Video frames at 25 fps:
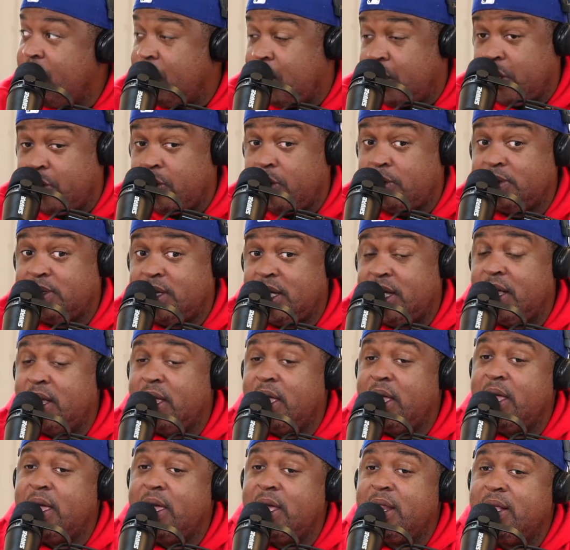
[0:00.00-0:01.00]
Like, you know what I'm saying?
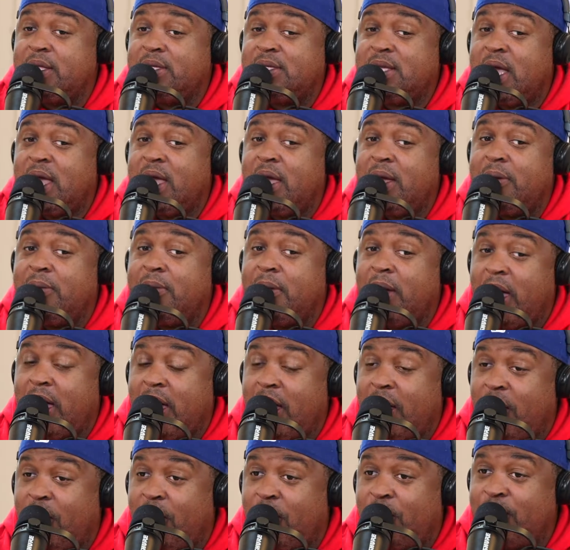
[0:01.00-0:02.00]
Anytime, I
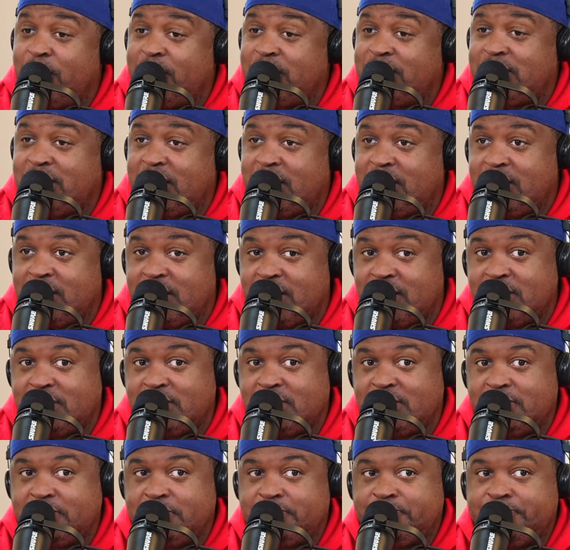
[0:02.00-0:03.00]
always said
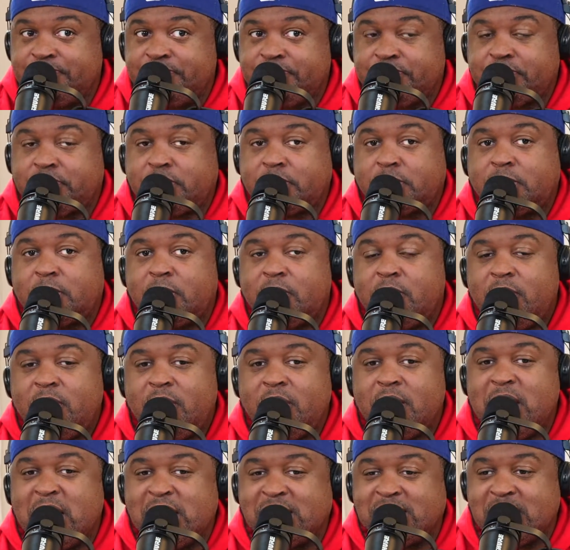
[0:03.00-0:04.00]
this.
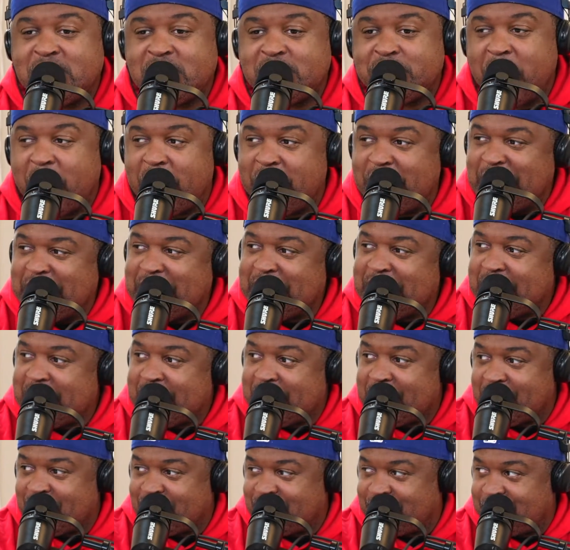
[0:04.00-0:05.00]
I say this about any
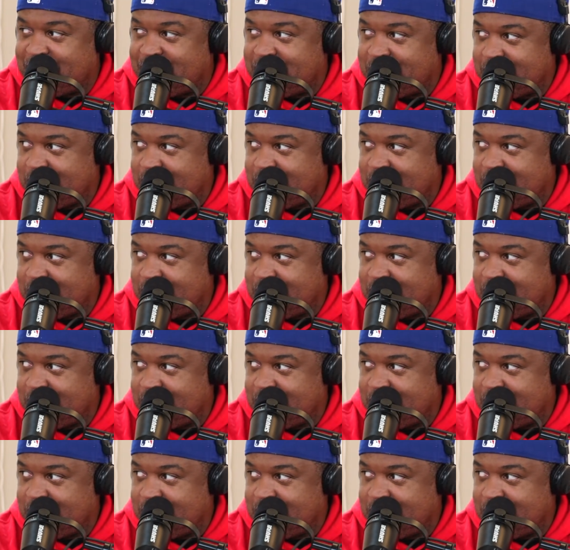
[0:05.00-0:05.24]
industry,